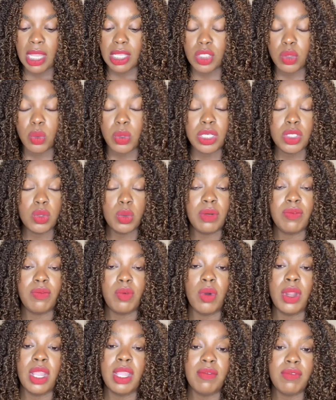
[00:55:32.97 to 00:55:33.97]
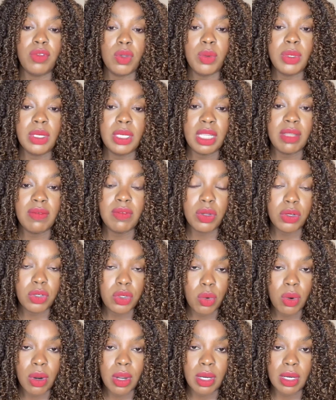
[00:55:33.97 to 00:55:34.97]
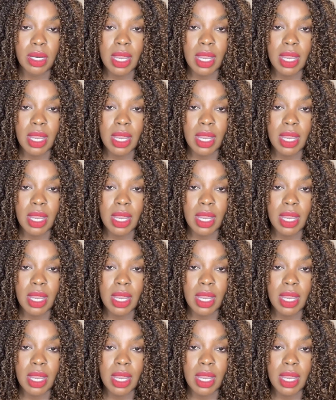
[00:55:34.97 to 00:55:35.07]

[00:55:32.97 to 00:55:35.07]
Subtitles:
in 2024 if you would leave your door